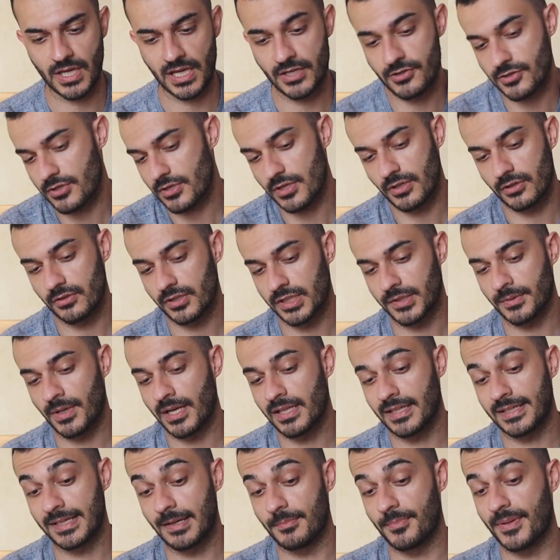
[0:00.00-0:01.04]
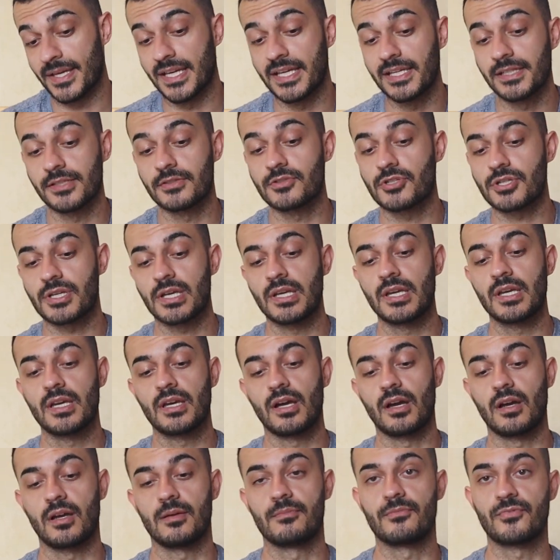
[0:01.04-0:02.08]
I usually only write like a page
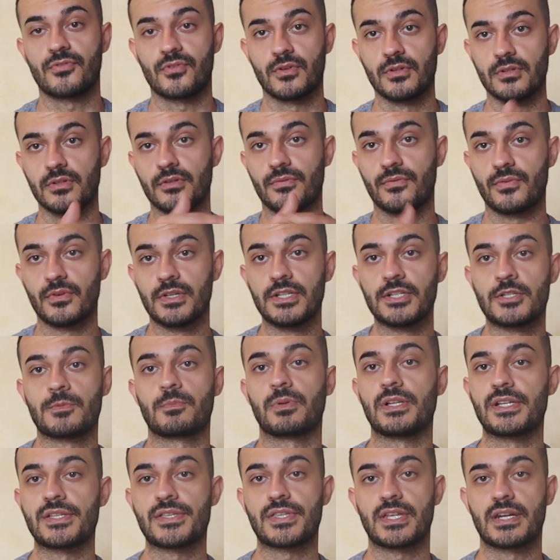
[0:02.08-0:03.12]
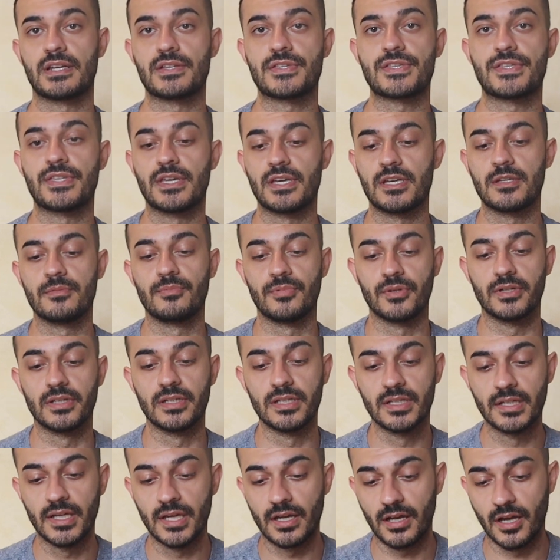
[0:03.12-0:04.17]
for each place that I stay,
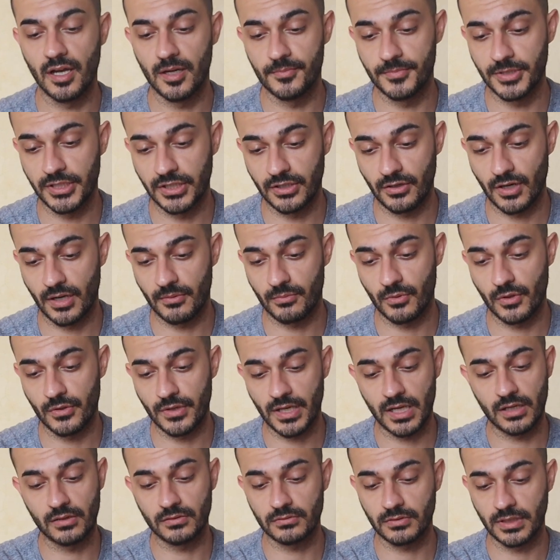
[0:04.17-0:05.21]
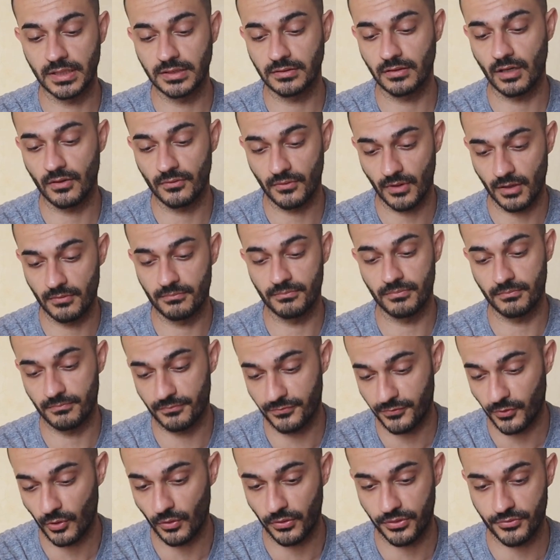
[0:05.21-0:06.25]
but here I wrote out like a
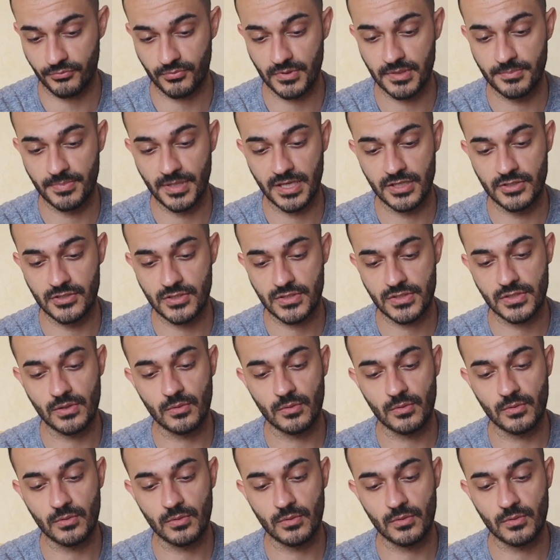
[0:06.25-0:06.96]
full 3 pages.